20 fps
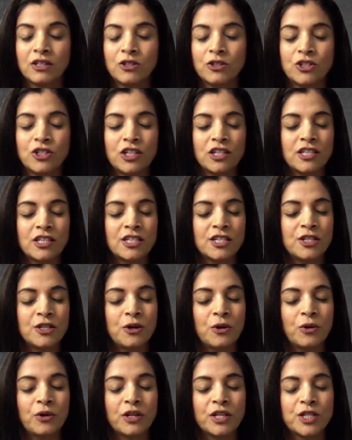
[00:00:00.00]
to just
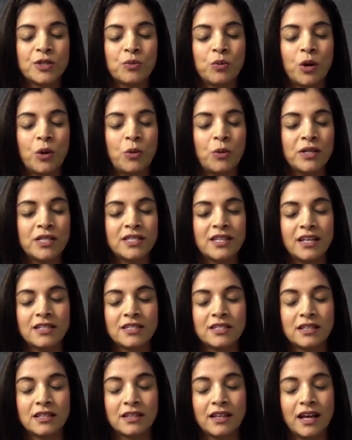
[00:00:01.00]
notice what was
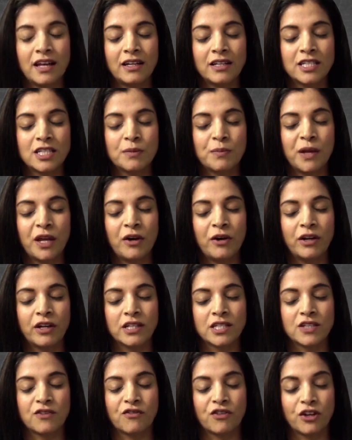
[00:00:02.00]
that
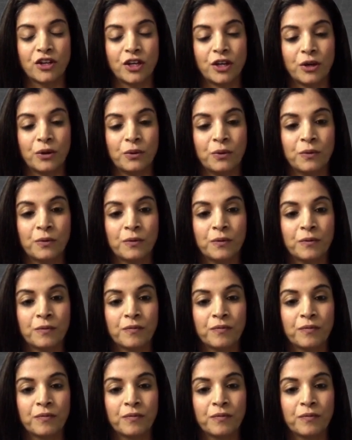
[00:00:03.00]
experience for you.